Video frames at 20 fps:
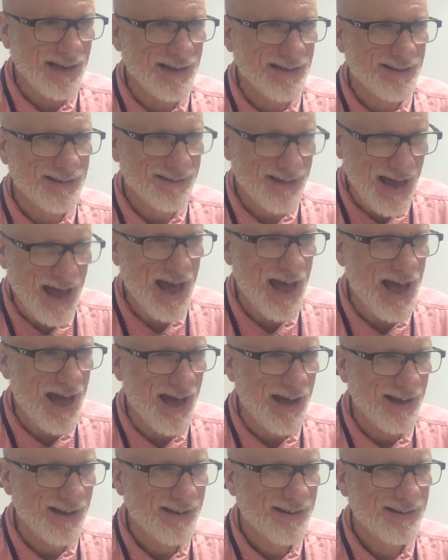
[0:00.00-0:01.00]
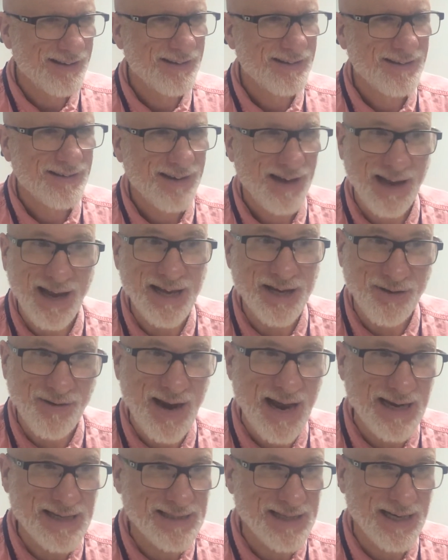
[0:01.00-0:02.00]
it. Yeah. I like
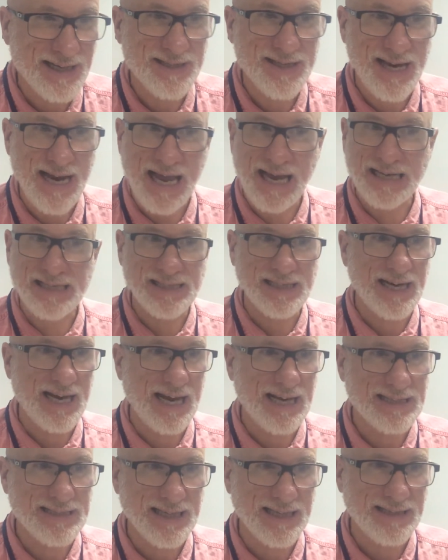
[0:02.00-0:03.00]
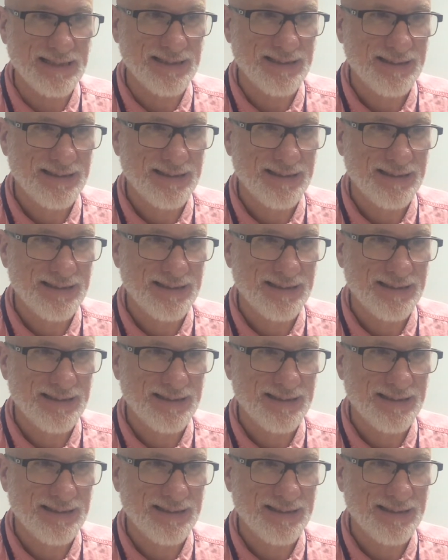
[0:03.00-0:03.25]
your accent. It's an excellent accent.